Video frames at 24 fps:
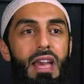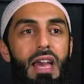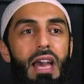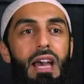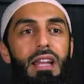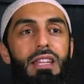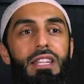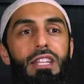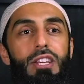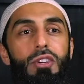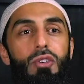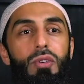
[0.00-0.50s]

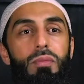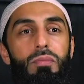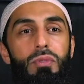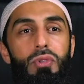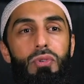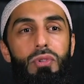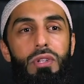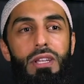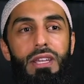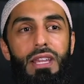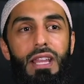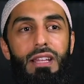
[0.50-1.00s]
and he
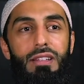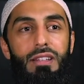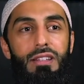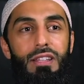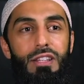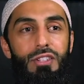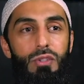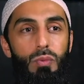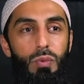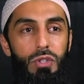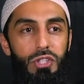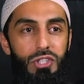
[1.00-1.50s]
communicated
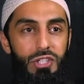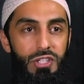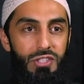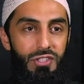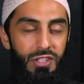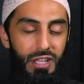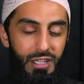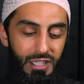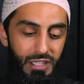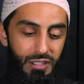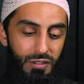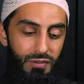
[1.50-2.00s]
his wishes
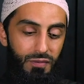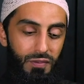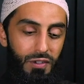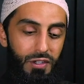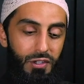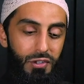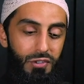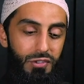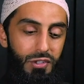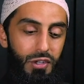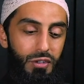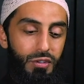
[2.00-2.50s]
that his
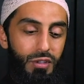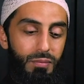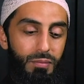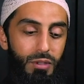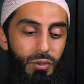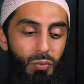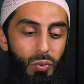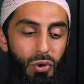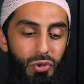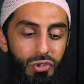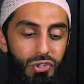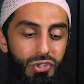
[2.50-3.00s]
fingers are to be
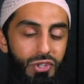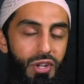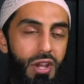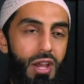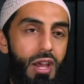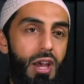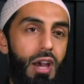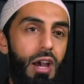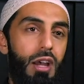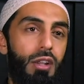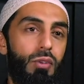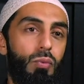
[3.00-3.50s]
washed
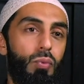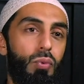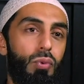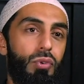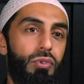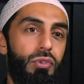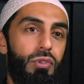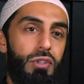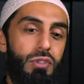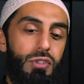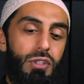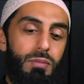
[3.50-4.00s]
and
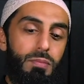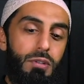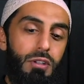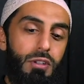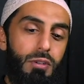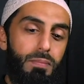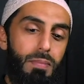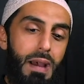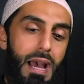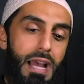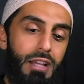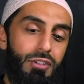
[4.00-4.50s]
water is to be
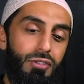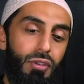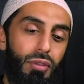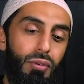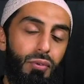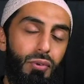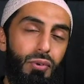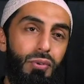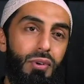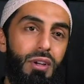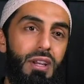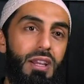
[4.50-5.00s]
passed
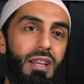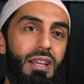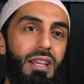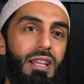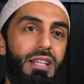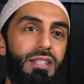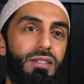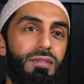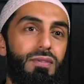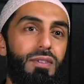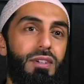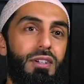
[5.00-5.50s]
through
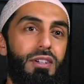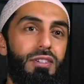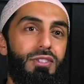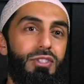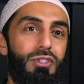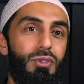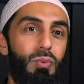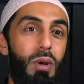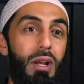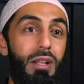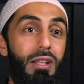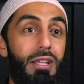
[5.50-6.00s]
his fingers
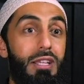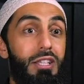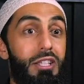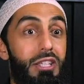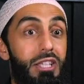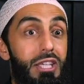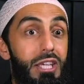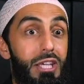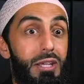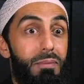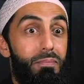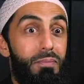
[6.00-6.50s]
as well, in
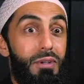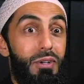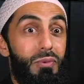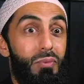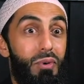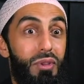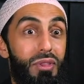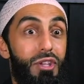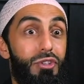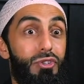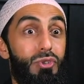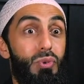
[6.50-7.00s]
keeping
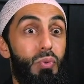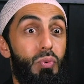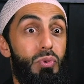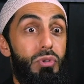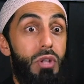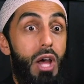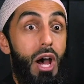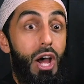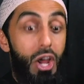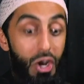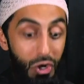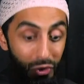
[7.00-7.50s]
with the
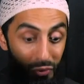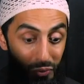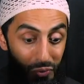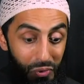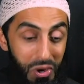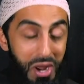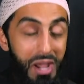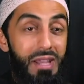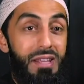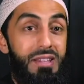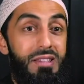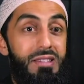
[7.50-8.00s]
sunnah,
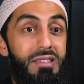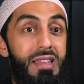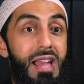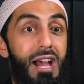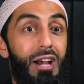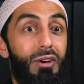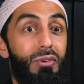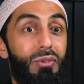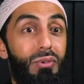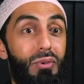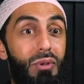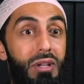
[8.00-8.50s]
right
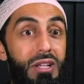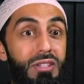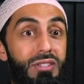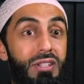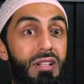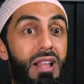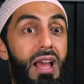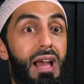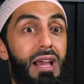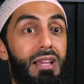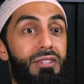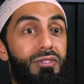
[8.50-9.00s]
down to his
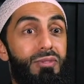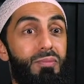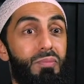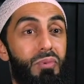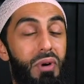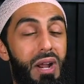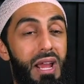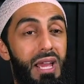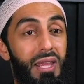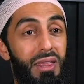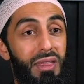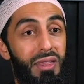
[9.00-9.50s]
last
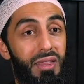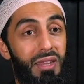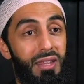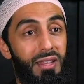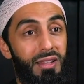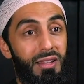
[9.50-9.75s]
breath.